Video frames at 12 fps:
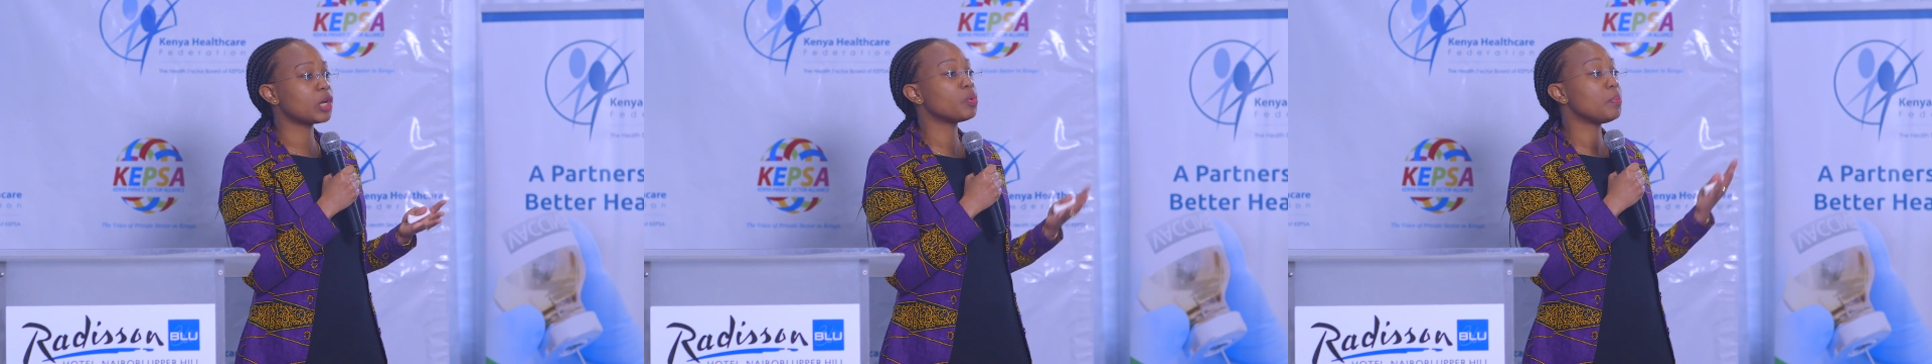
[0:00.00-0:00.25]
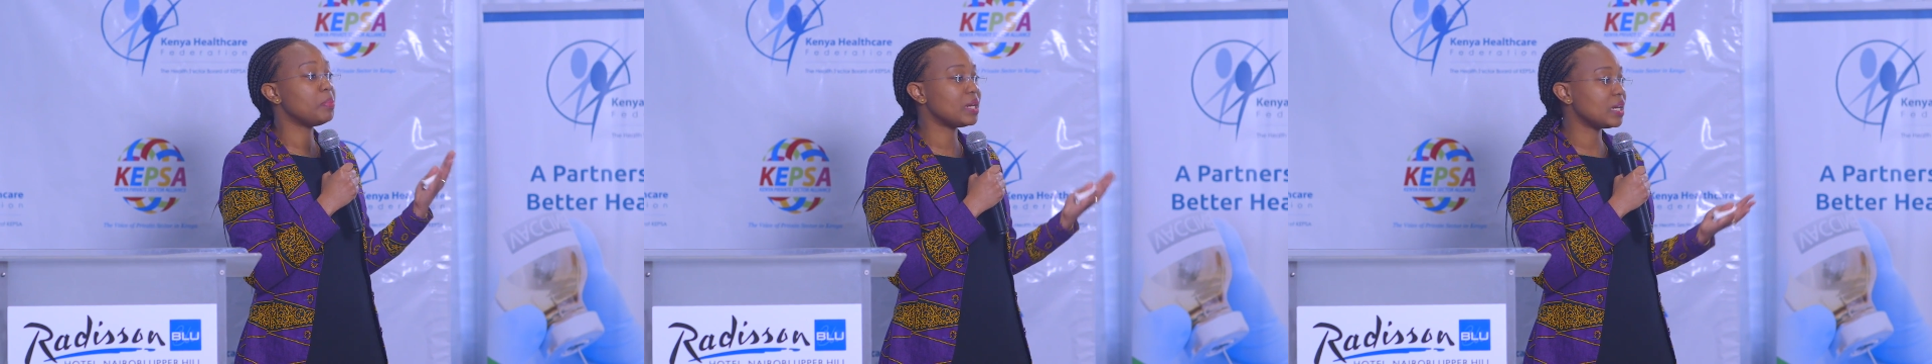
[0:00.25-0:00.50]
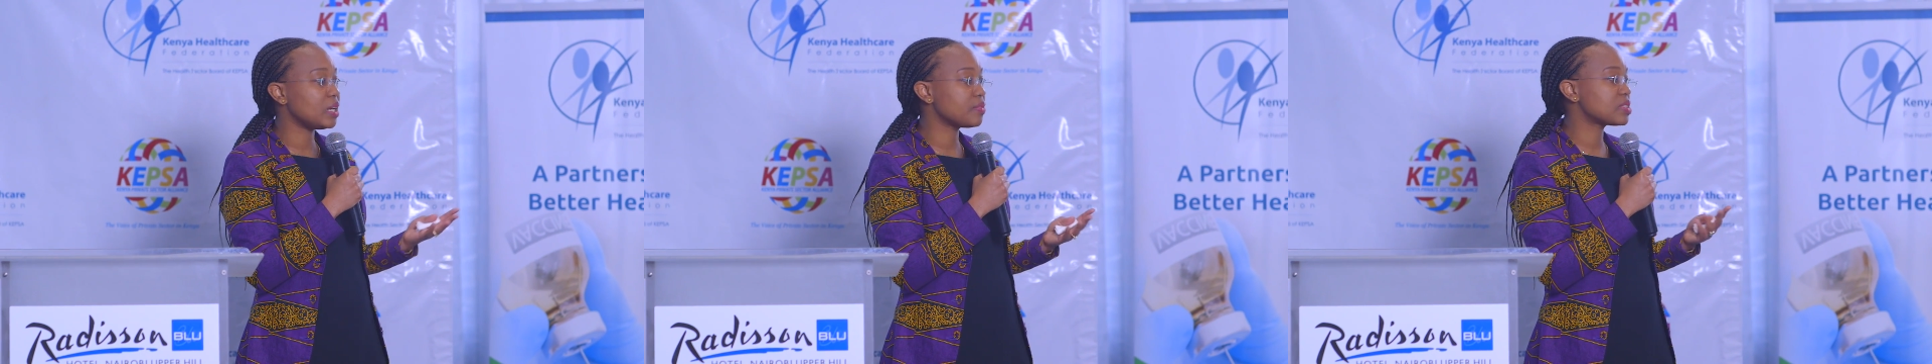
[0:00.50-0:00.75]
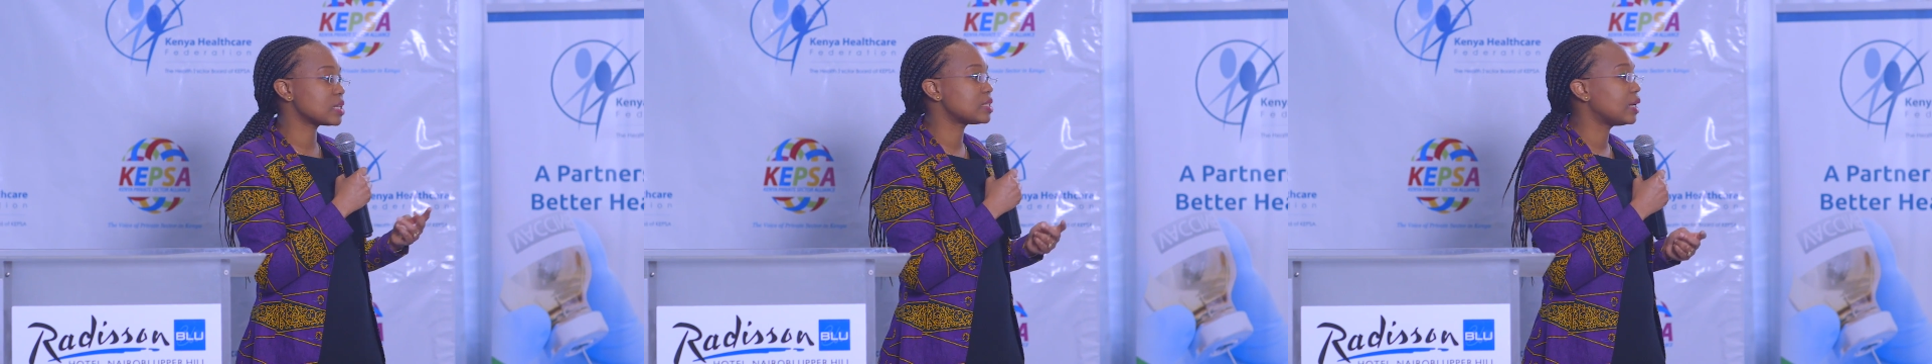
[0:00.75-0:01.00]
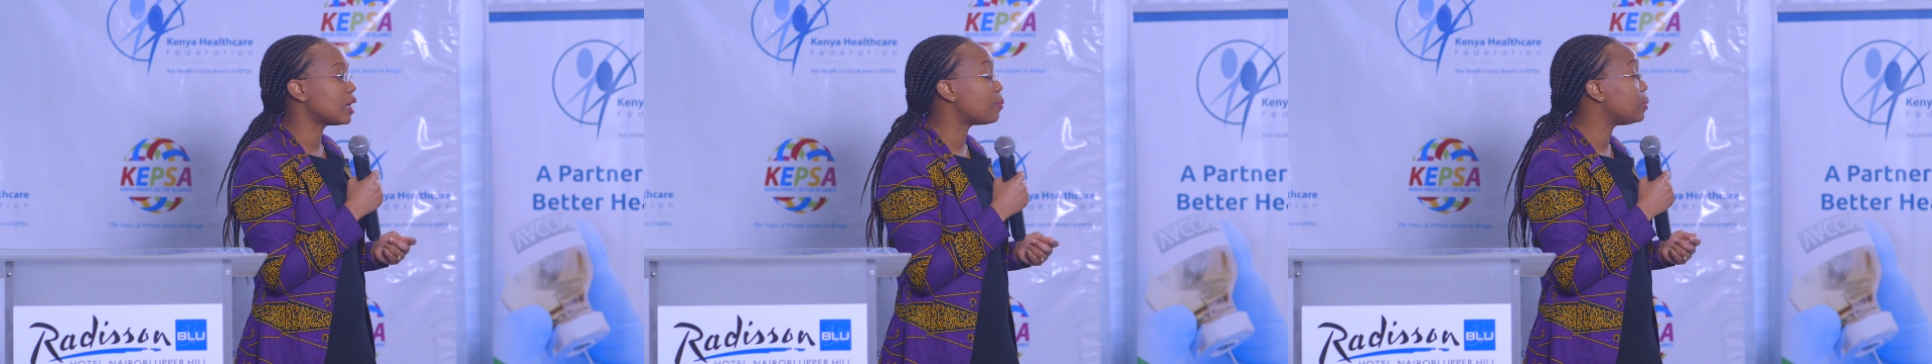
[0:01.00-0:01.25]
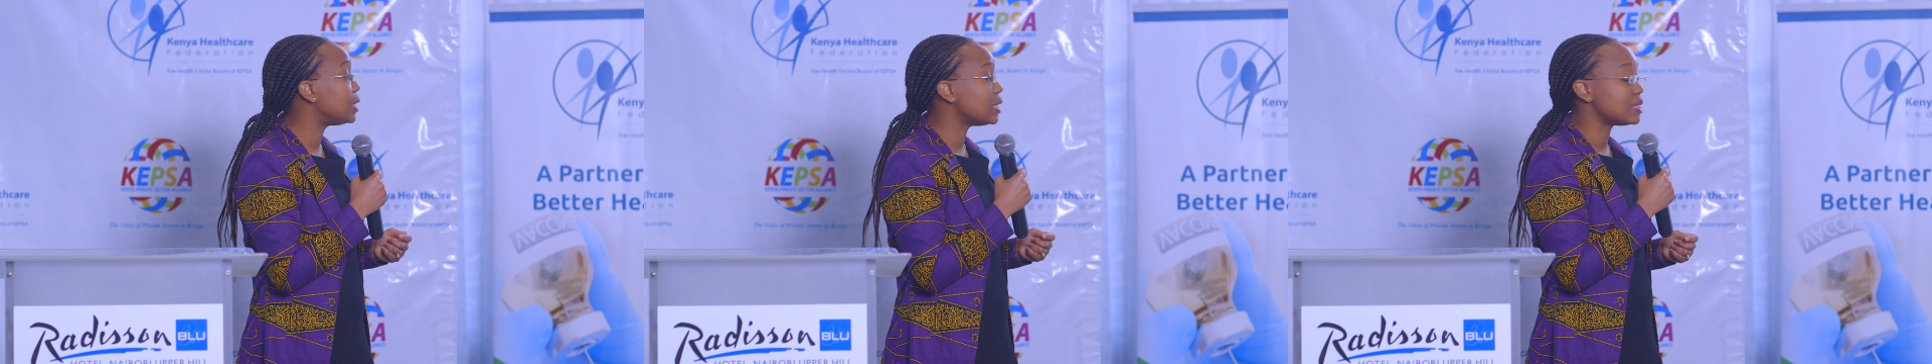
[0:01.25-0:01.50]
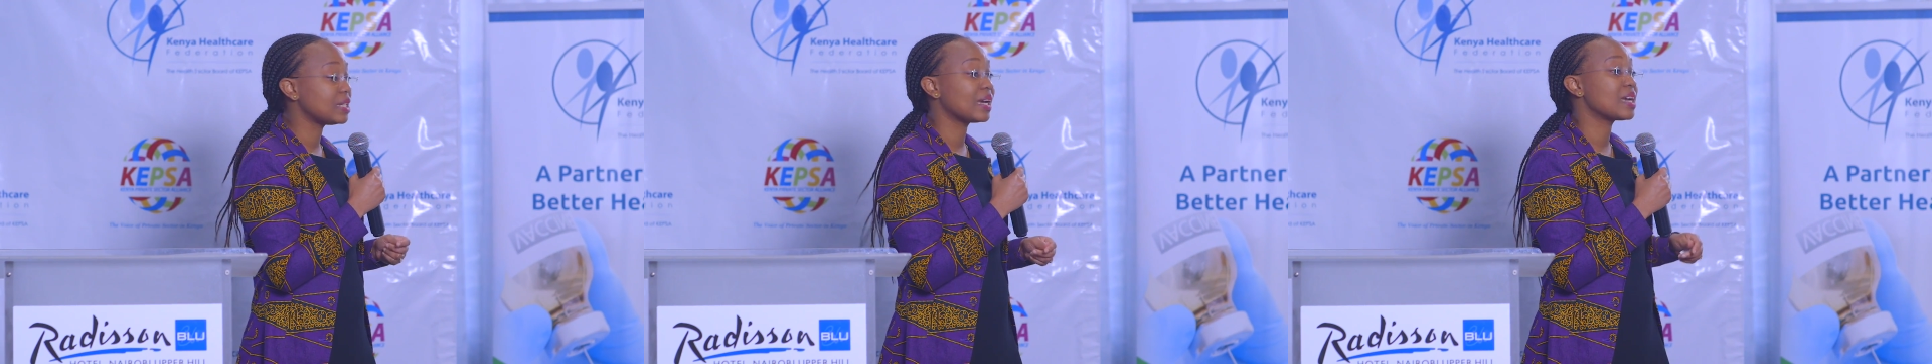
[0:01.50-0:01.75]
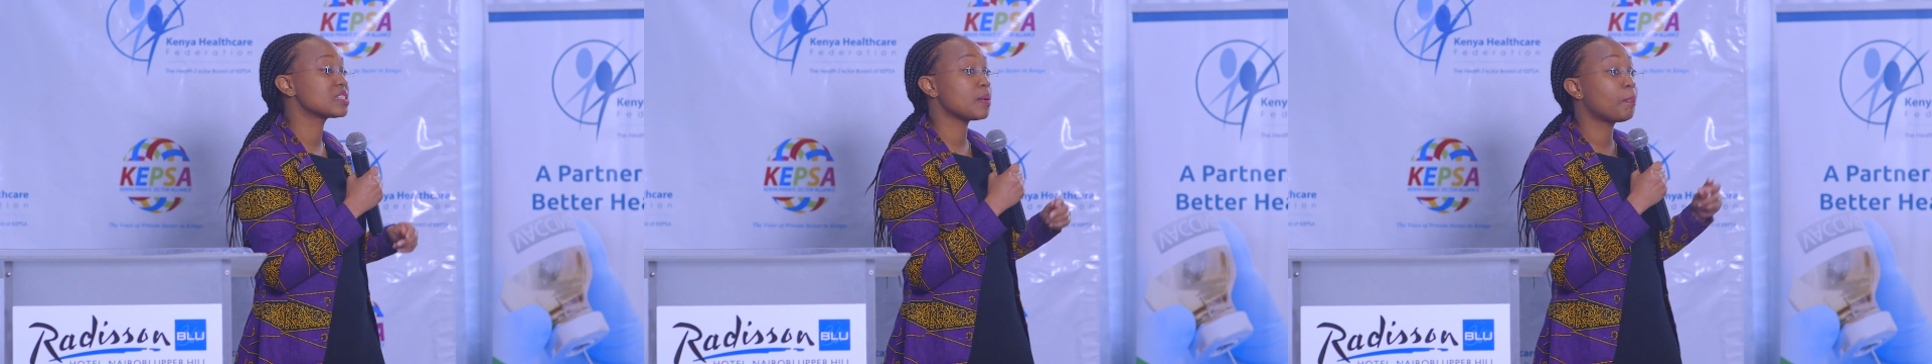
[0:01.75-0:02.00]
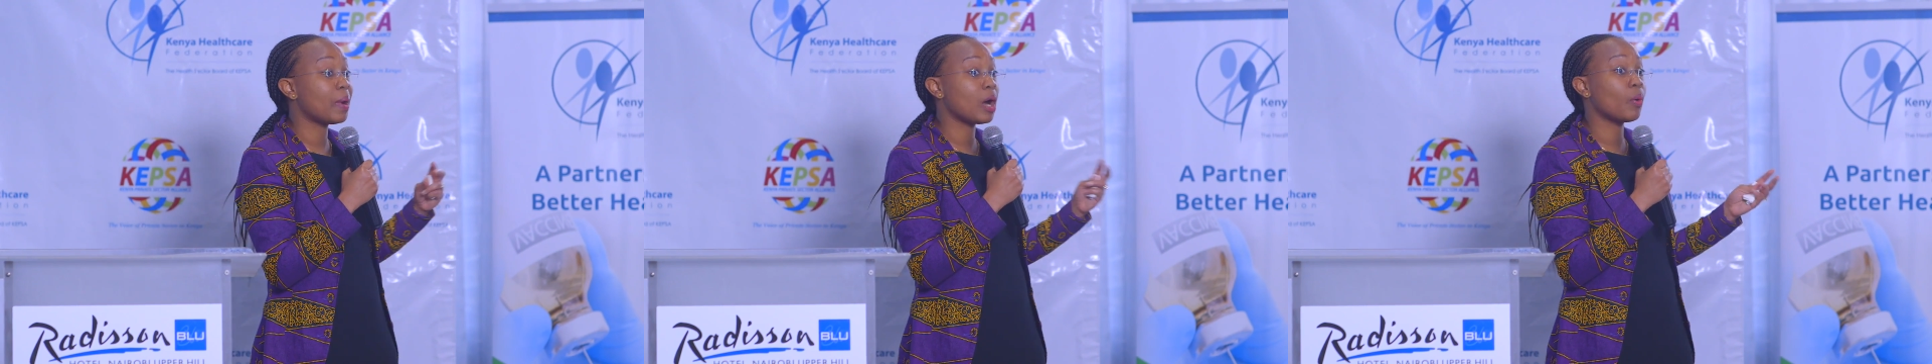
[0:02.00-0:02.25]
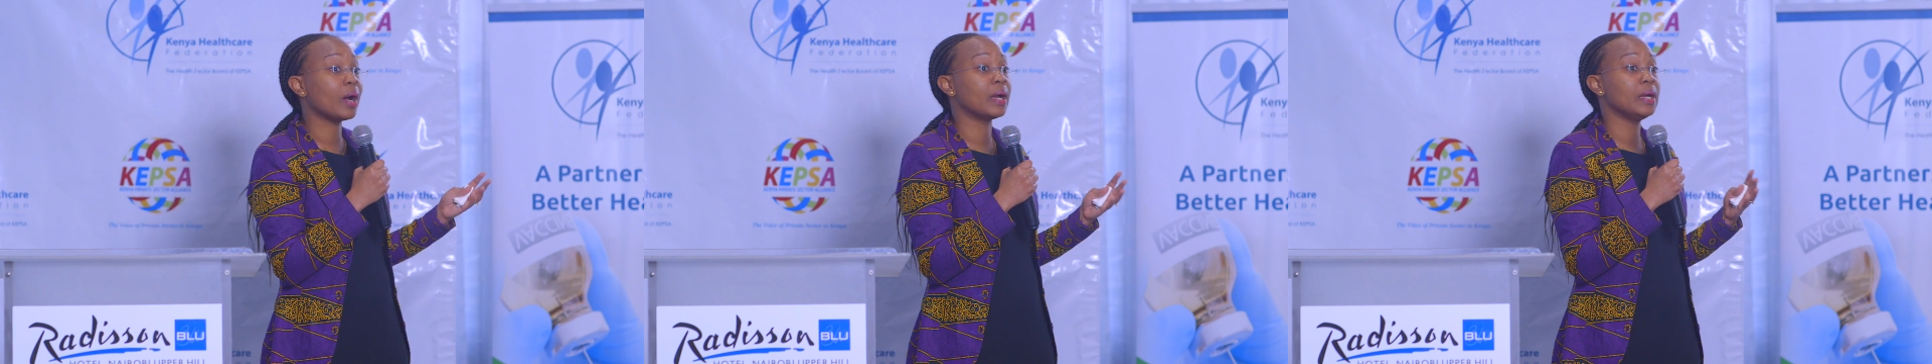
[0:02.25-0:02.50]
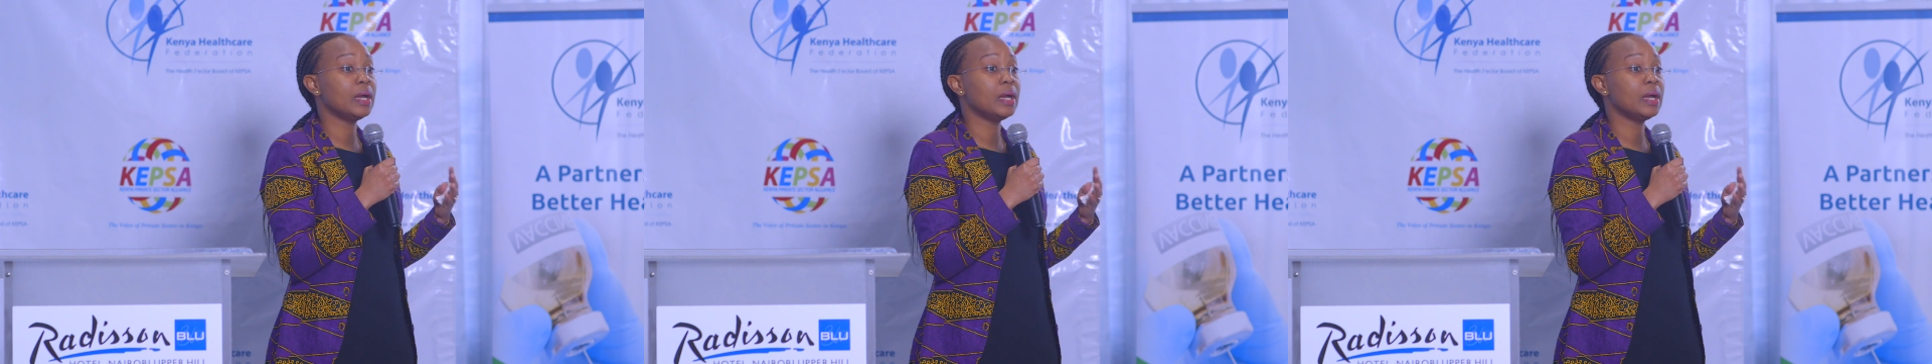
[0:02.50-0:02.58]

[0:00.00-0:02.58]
and we believe sustainability has the power